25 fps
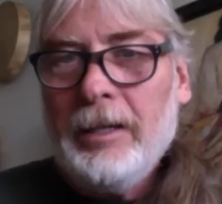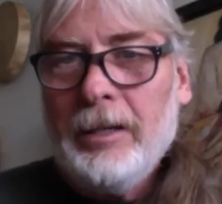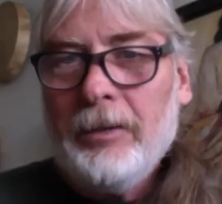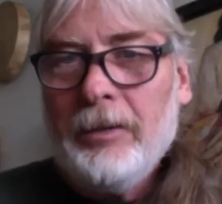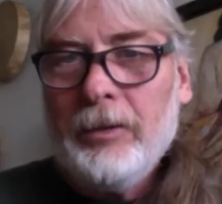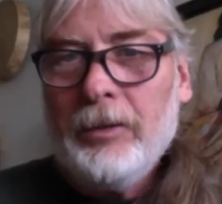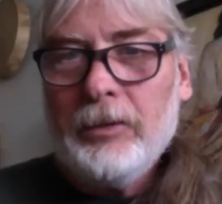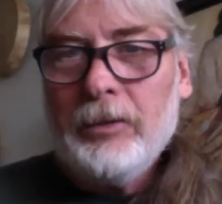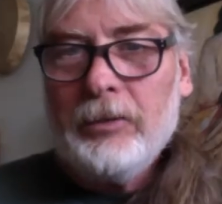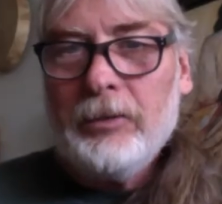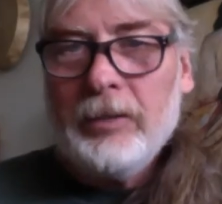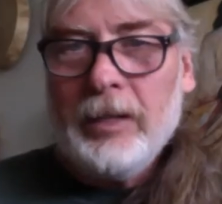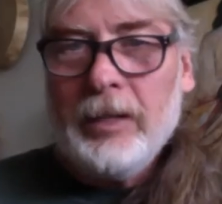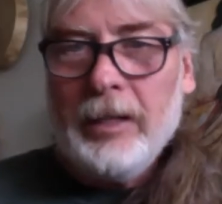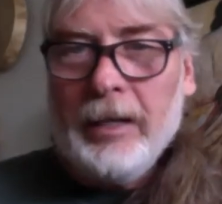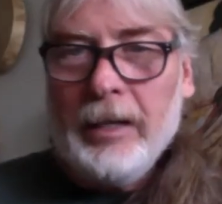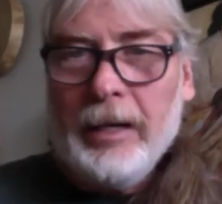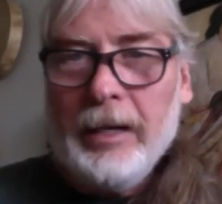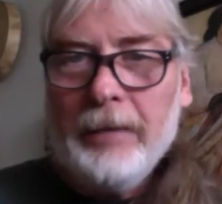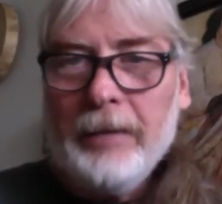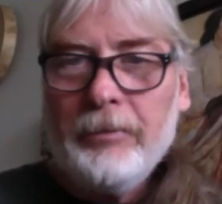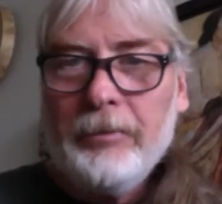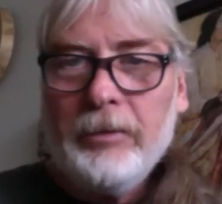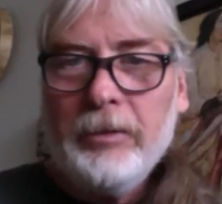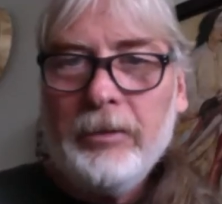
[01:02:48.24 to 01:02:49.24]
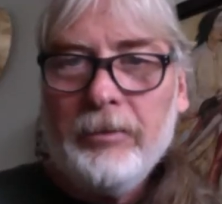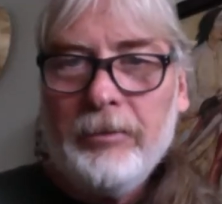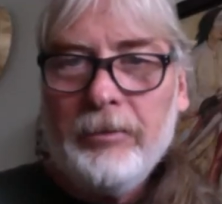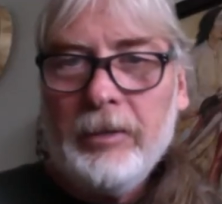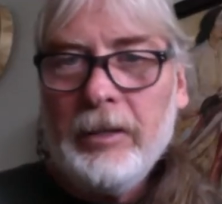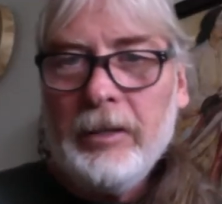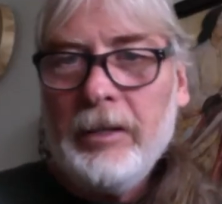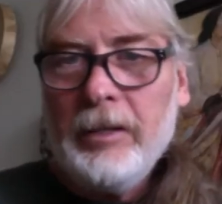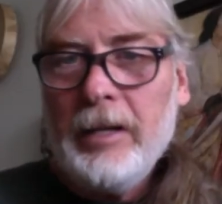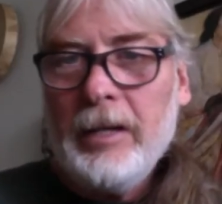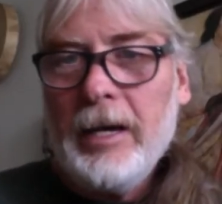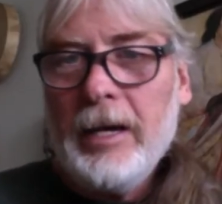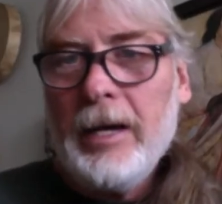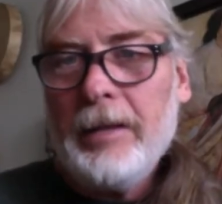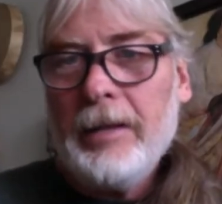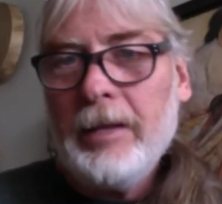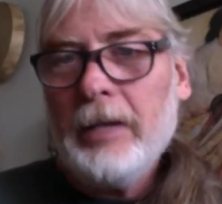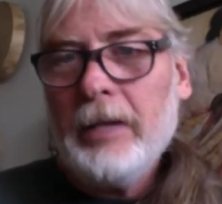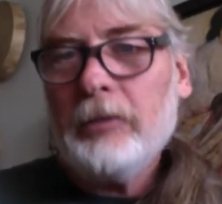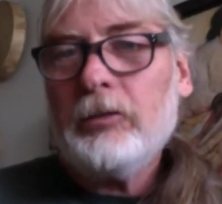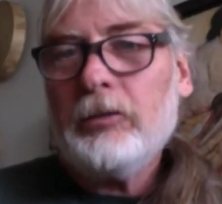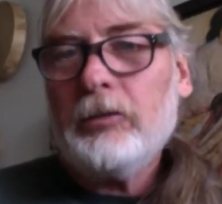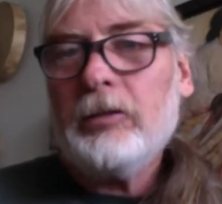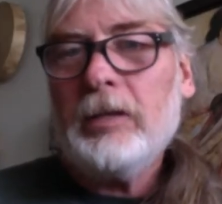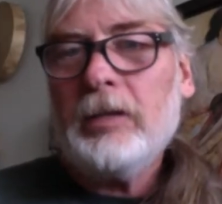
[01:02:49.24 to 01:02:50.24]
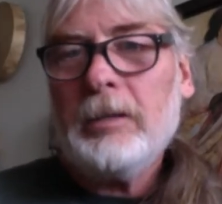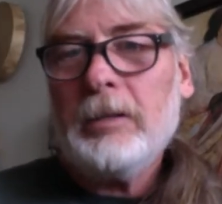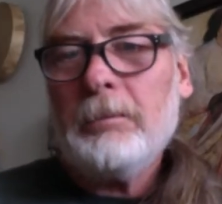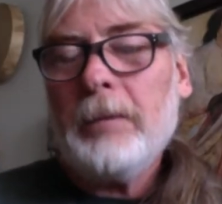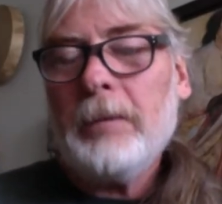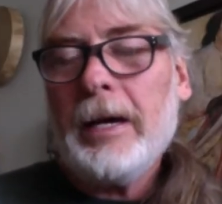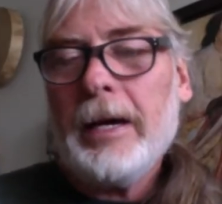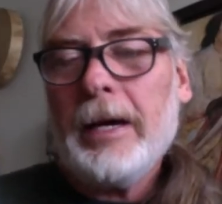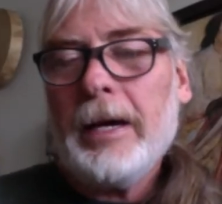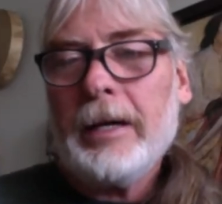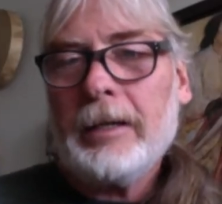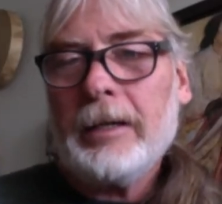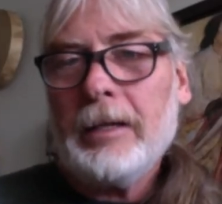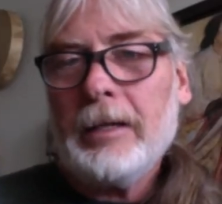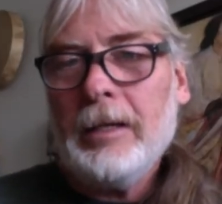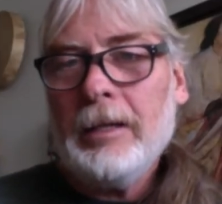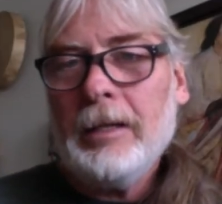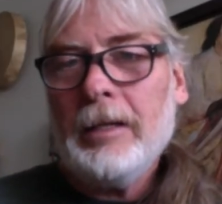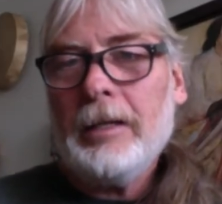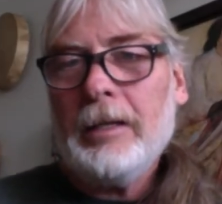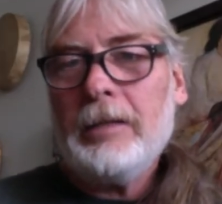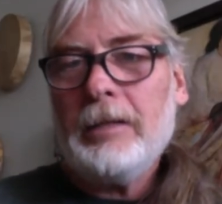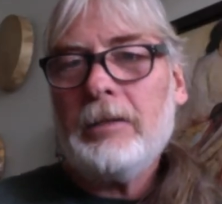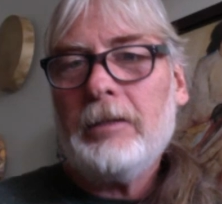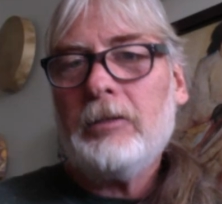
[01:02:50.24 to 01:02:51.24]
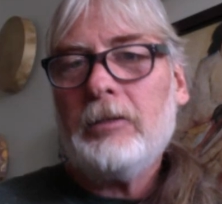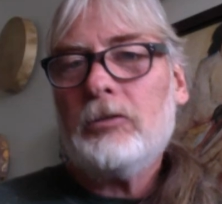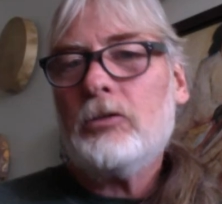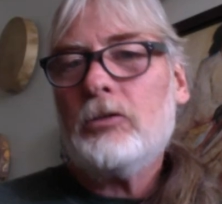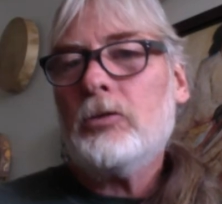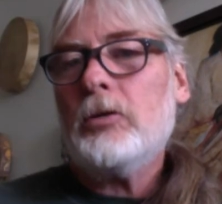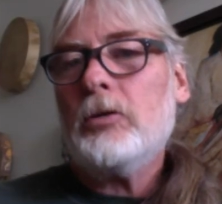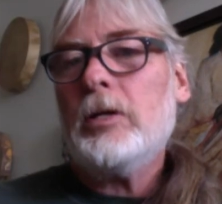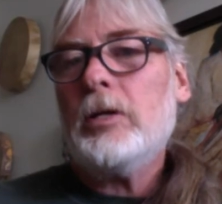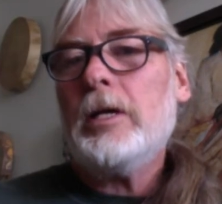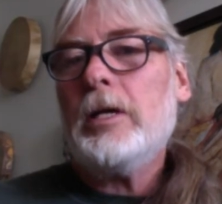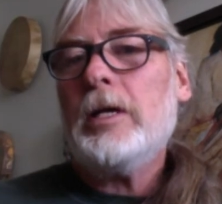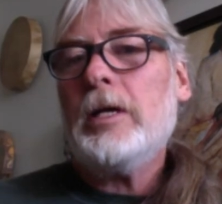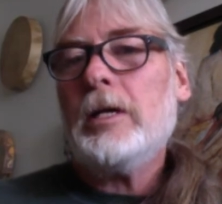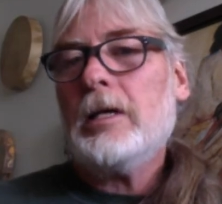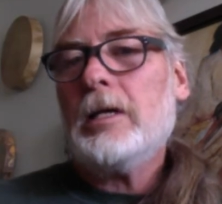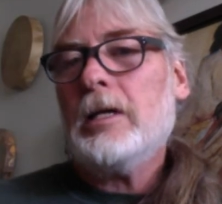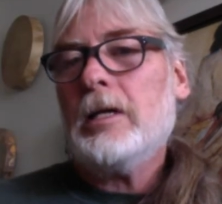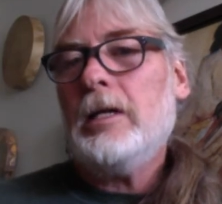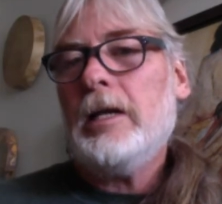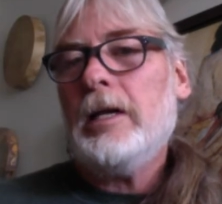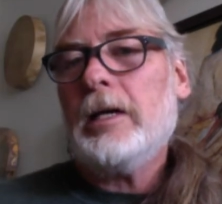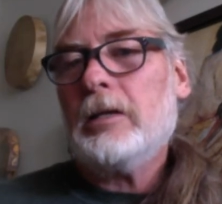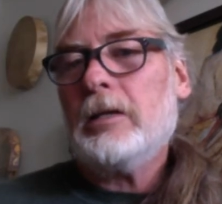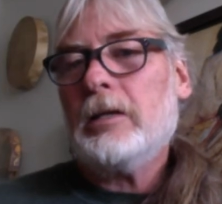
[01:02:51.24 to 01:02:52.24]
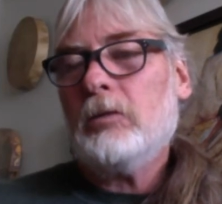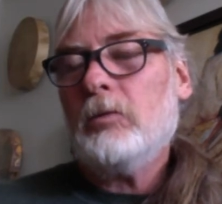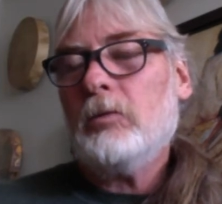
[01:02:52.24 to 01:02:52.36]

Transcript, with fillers: I would say, after you've done that, now sit back and let the tree connect